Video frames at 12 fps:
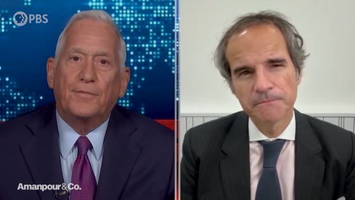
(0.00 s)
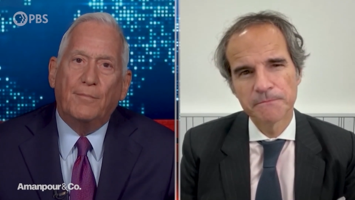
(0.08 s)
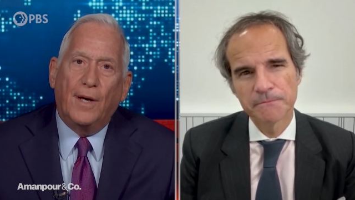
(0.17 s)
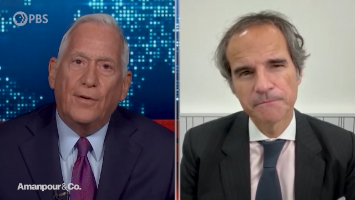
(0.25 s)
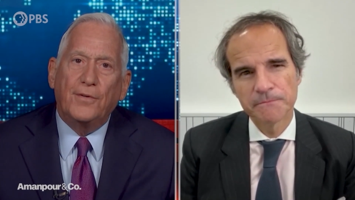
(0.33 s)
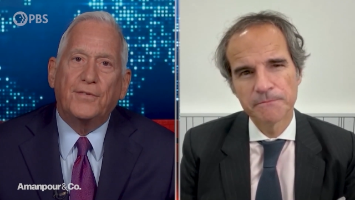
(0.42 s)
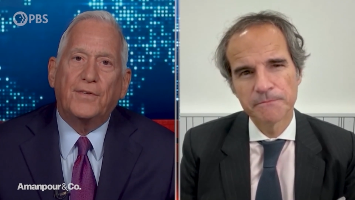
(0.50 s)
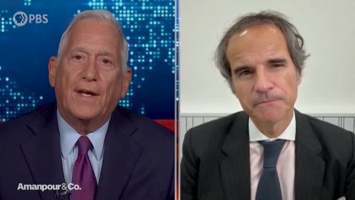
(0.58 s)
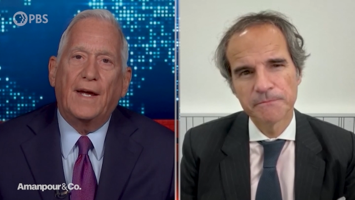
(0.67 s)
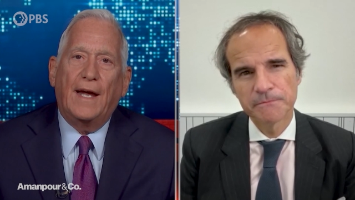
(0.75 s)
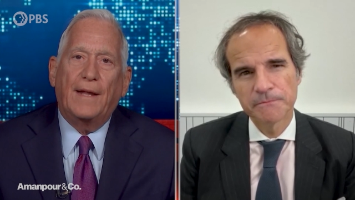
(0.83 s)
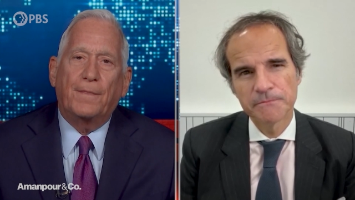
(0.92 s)
Speaker 1: most
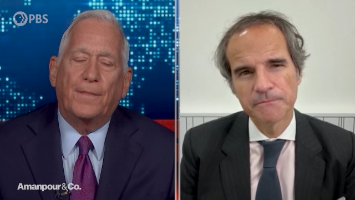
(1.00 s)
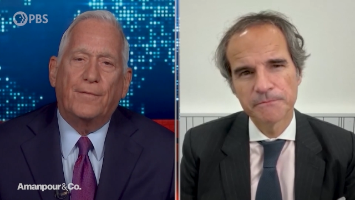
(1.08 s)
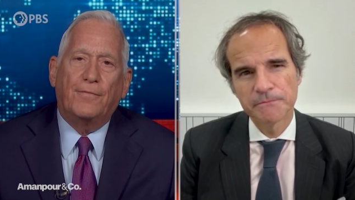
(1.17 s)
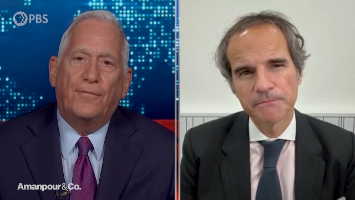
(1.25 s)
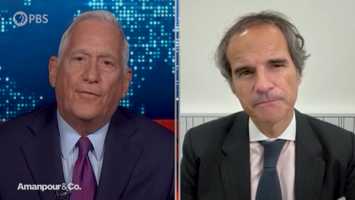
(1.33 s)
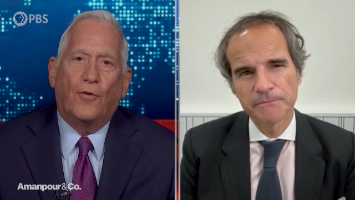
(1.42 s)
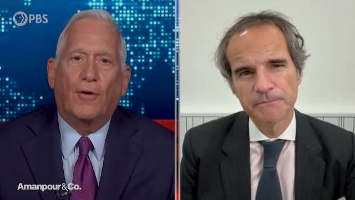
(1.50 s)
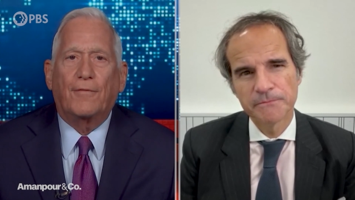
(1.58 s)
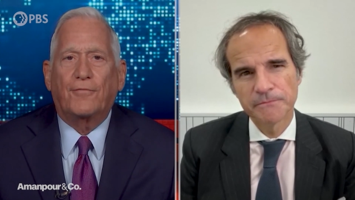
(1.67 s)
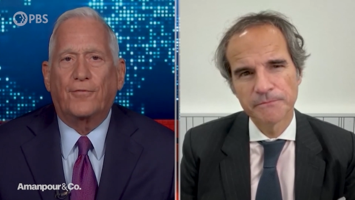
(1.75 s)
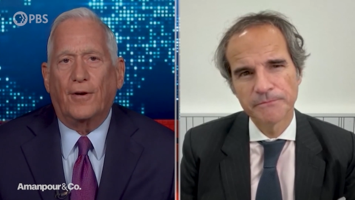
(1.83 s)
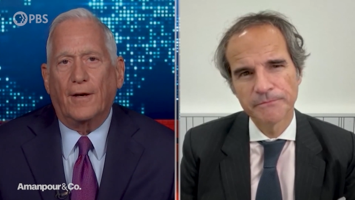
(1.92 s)
at the
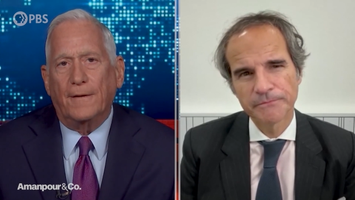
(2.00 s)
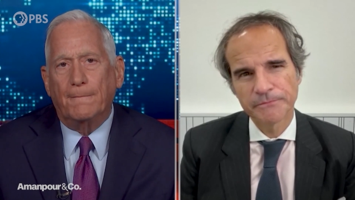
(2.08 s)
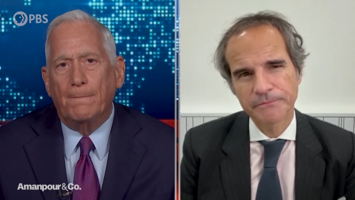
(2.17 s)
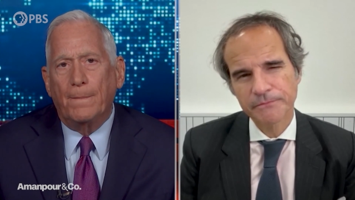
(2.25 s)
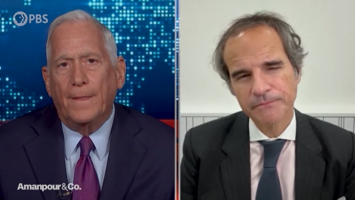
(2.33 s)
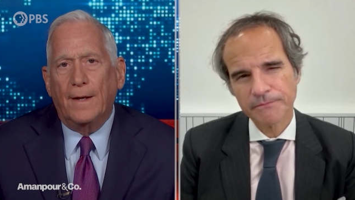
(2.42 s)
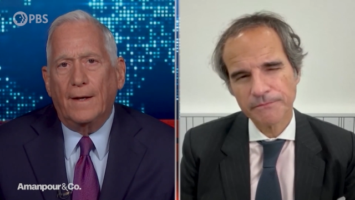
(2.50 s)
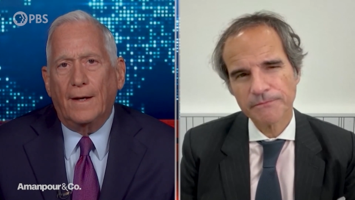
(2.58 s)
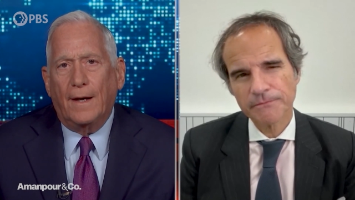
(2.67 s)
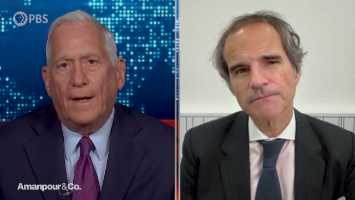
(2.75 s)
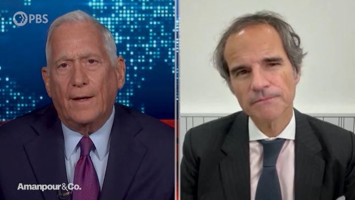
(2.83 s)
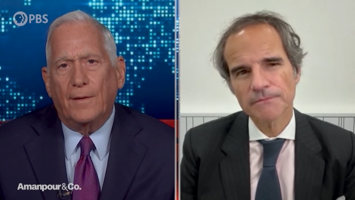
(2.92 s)
forefront.
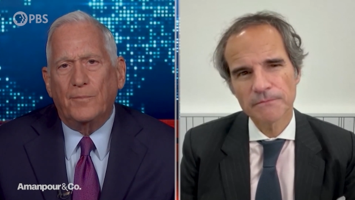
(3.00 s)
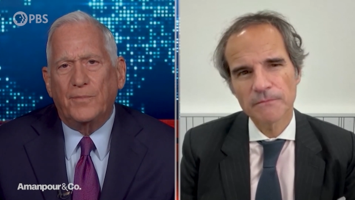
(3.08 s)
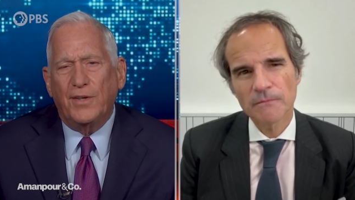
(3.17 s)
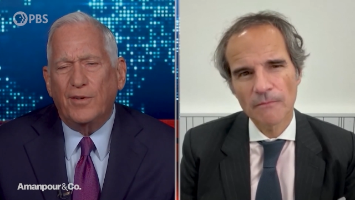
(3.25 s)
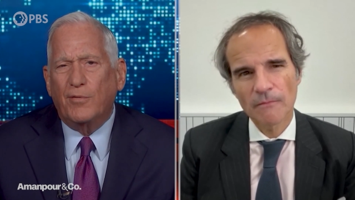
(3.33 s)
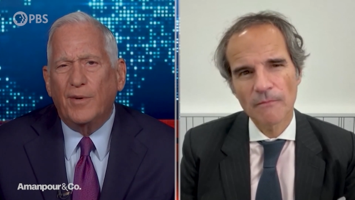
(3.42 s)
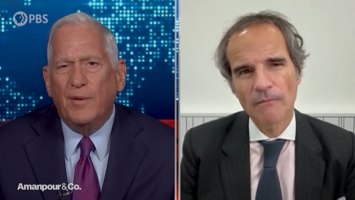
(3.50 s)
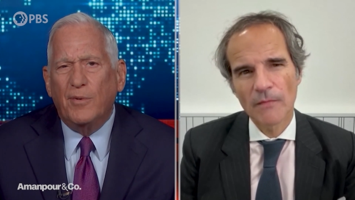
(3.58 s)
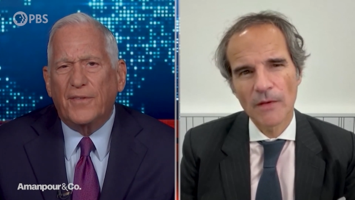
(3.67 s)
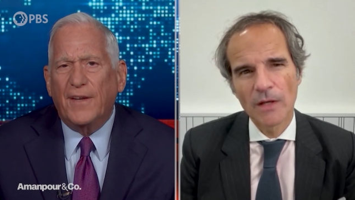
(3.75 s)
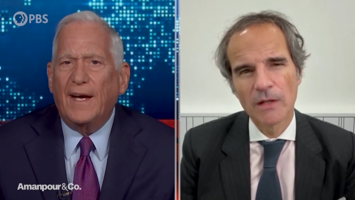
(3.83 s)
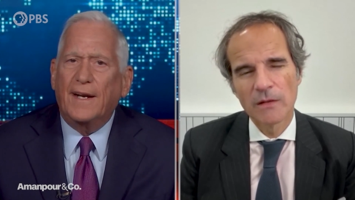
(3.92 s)
Uh, do you agree
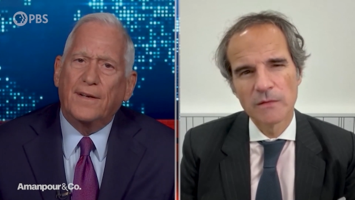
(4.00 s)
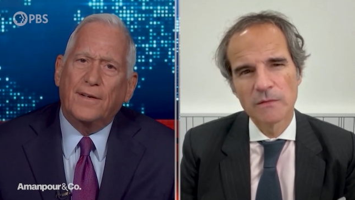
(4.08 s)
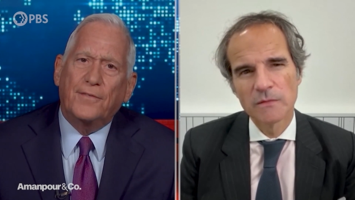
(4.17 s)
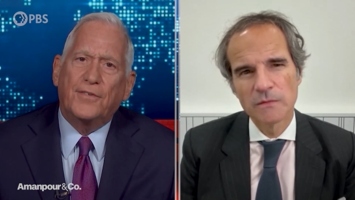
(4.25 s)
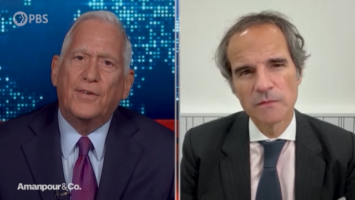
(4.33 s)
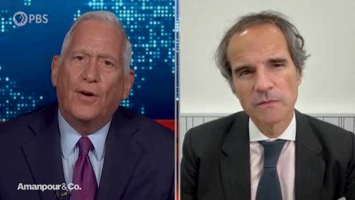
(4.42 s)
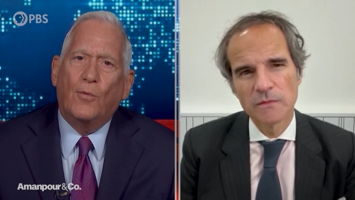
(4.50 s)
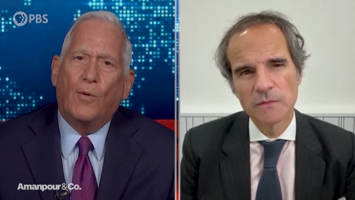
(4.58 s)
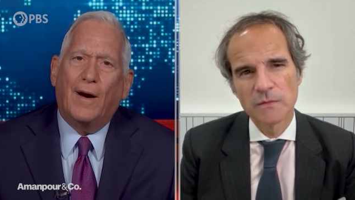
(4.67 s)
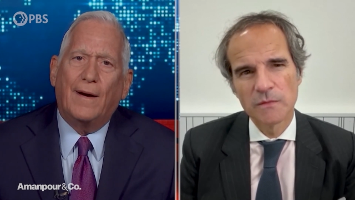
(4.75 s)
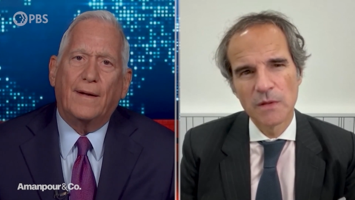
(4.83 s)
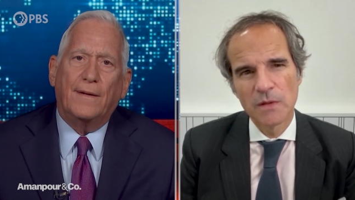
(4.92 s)
with that? And if so,
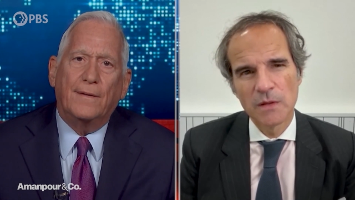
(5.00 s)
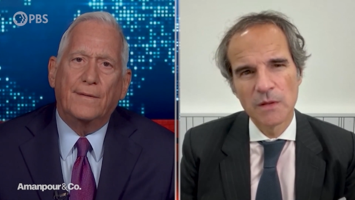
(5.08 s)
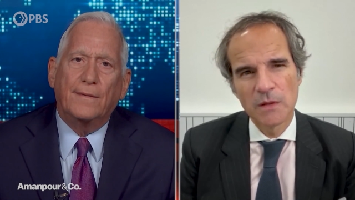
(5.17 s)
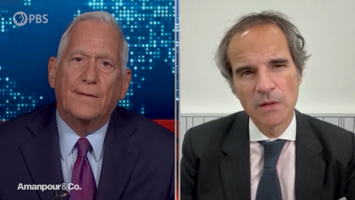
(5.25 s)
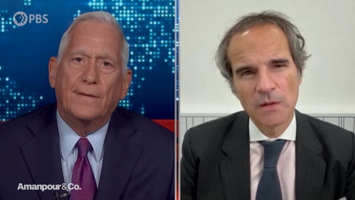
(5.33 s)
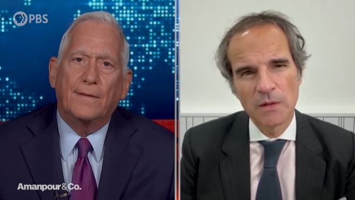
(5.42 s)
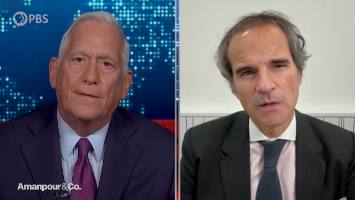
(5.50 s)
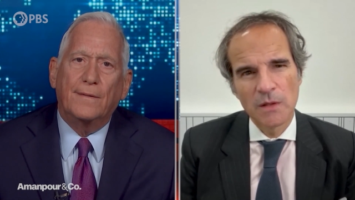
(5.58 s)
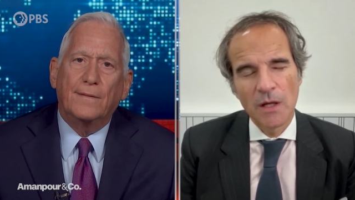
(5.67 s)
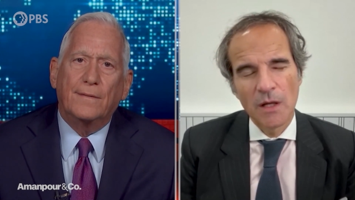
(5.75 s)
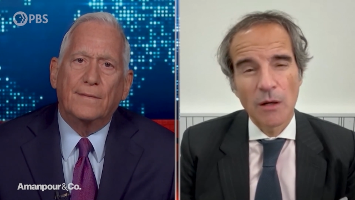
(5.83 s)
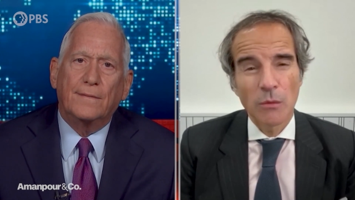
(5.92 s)
why?
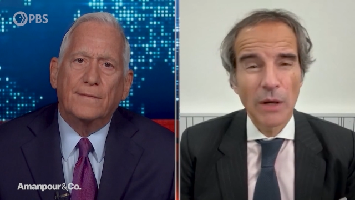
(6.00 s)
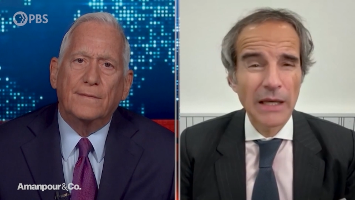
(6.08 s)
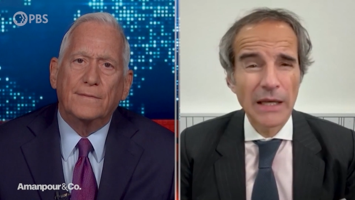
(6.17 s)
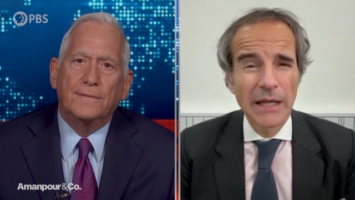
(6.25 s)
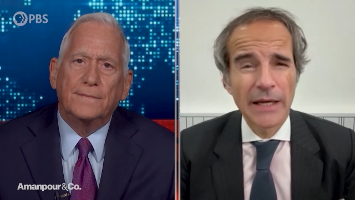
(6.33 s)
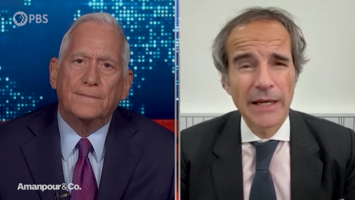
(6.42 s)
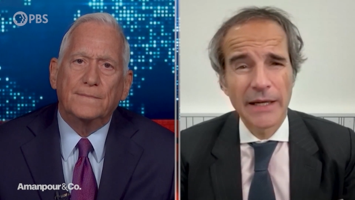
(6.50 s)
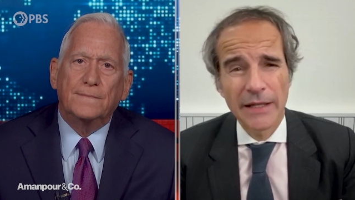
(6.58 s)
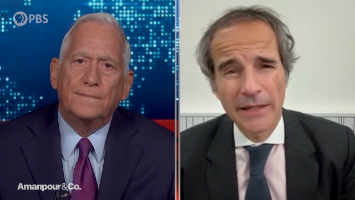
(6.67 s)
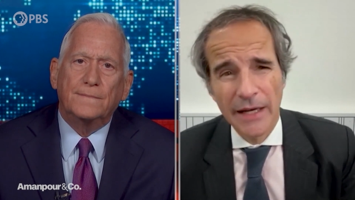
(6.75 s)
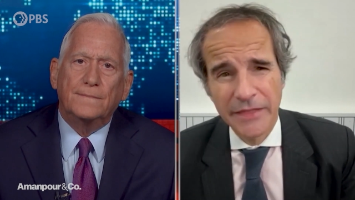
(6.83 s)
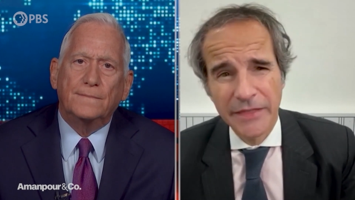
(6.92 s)
Speaker 2: Well,
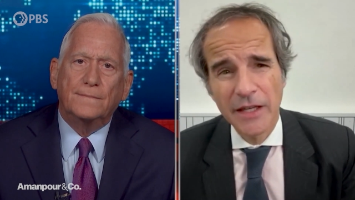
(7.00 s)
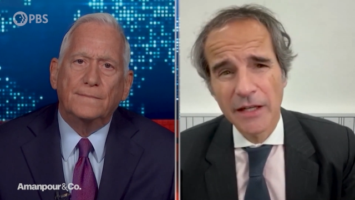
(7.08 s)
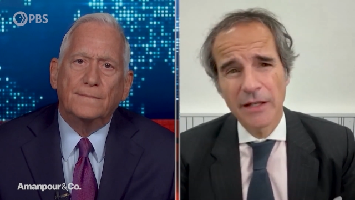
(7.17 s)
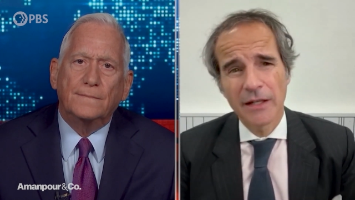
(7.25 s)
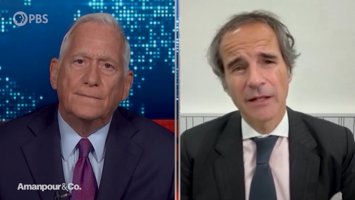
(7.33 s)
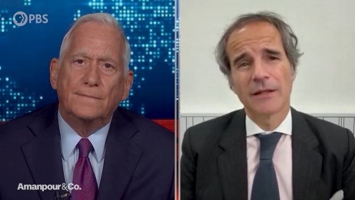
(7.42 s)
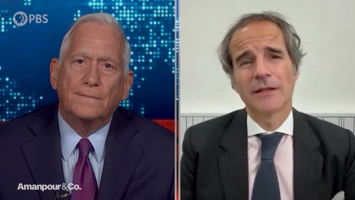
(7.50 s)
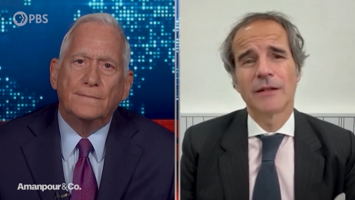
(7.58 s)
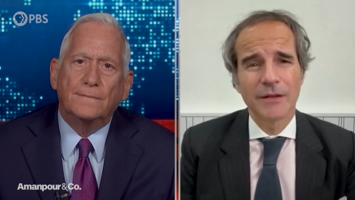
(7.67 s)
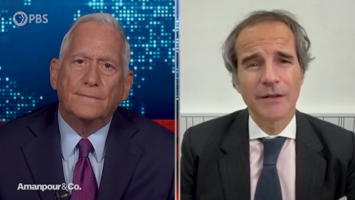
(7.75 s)
uh, I think uh,